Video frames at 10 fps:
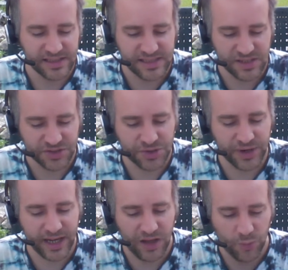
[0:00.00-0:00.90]
silk
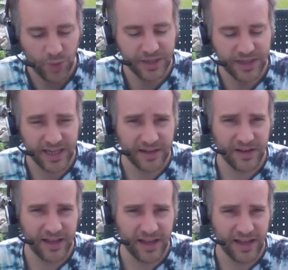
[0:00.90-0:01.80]
screening on wood
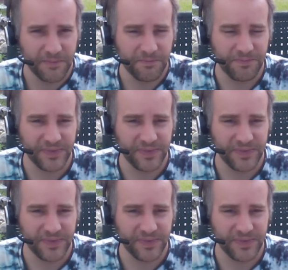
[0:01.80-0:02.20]
can add